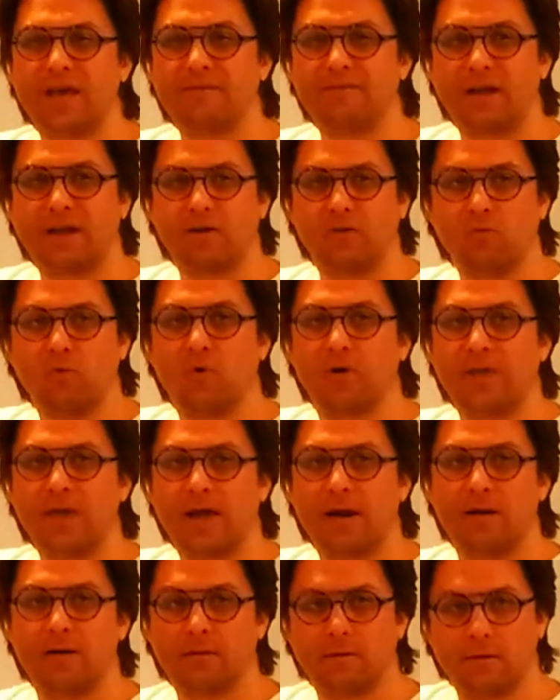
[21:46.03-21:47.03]
In Uriel, you
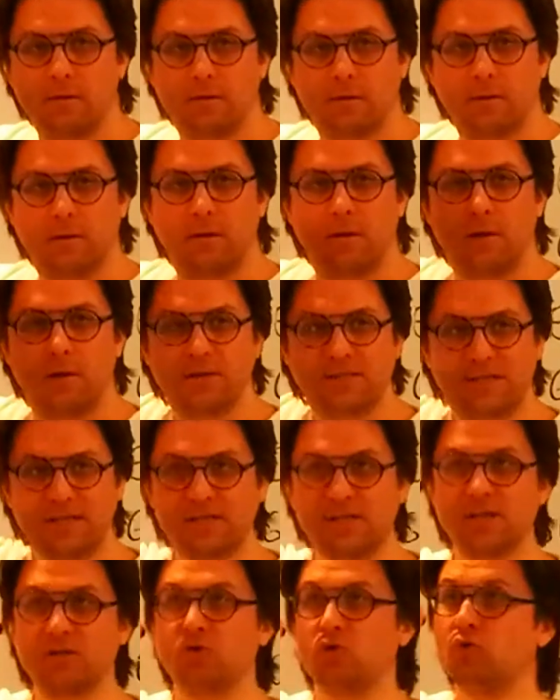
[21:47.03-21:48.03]
cannot really
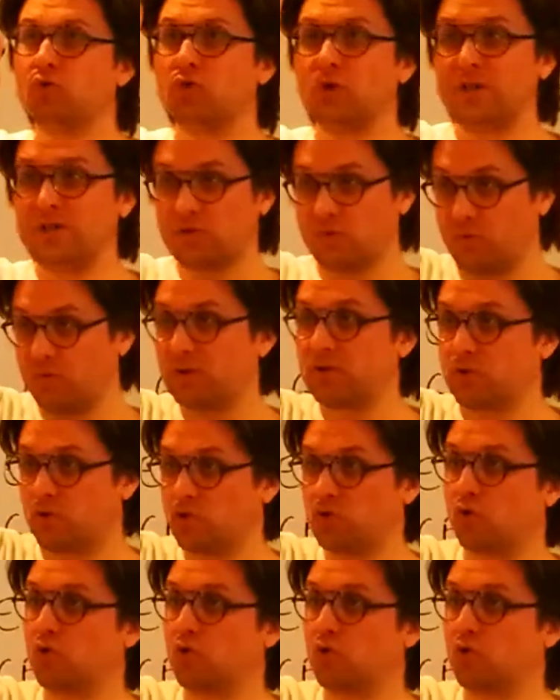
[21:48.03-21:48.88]
communicate with life,